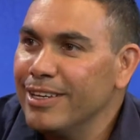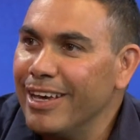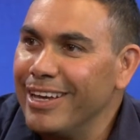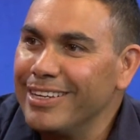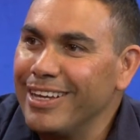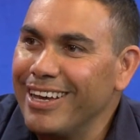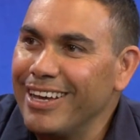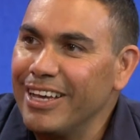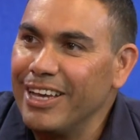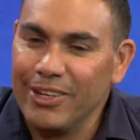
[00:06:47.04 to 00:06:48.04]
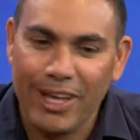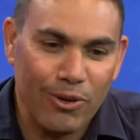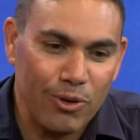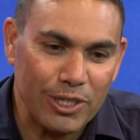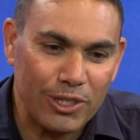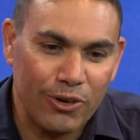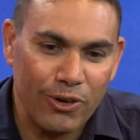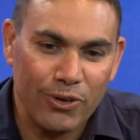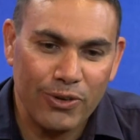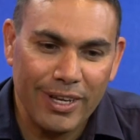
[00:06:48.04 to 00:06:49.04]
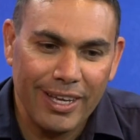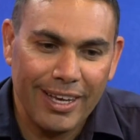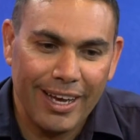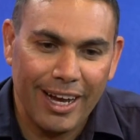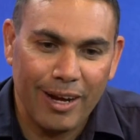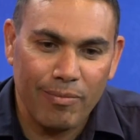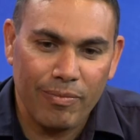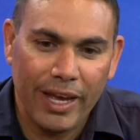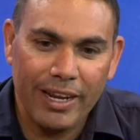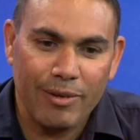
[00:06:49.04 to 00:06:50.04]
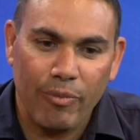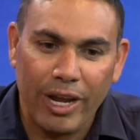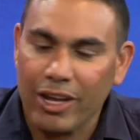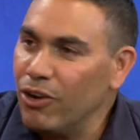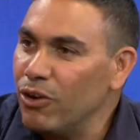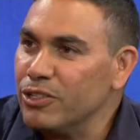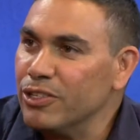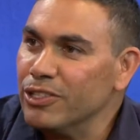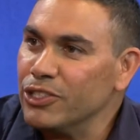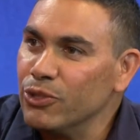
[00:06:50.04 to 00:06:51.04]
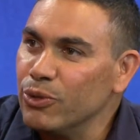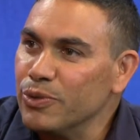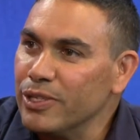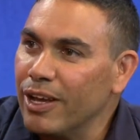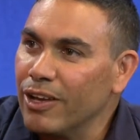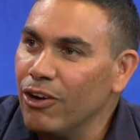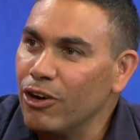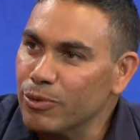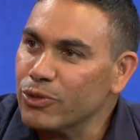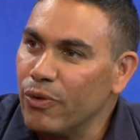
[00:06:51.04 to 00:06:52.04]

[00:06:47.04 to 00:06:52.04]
and all his crew, they didn't bring God to the shores, you know. God was